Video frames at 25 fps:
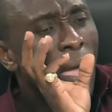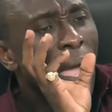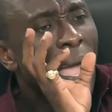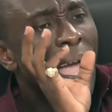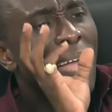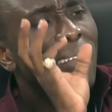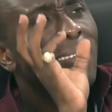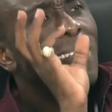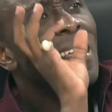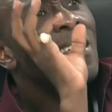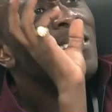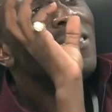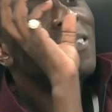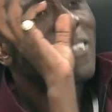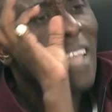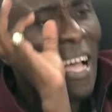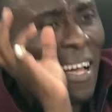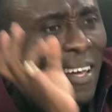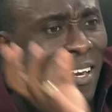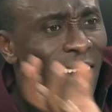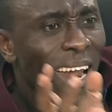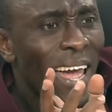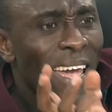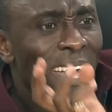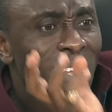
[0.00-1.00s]
E din
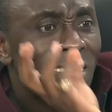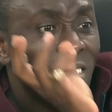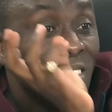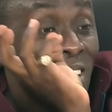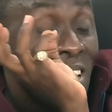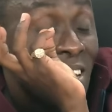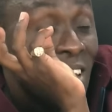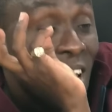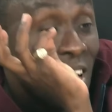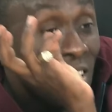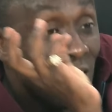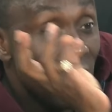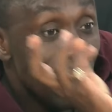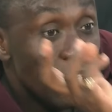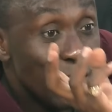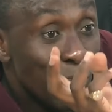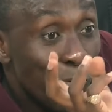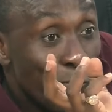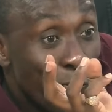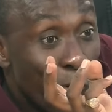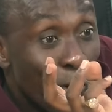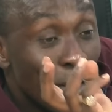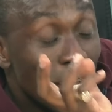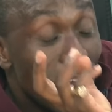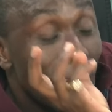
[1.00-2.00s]
sacraye said the NDC
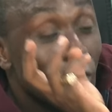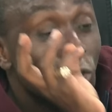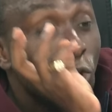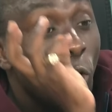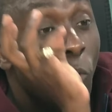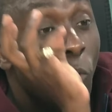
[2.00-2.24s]
for their show